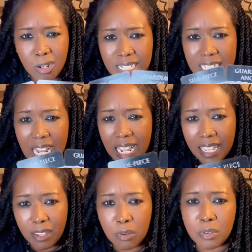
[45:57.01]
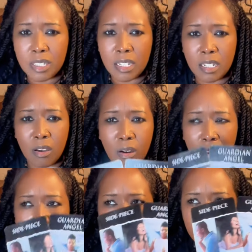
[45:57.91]
or it's not healthy,
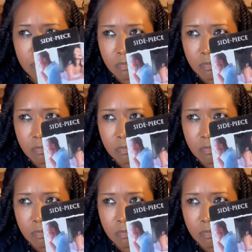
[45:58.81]
or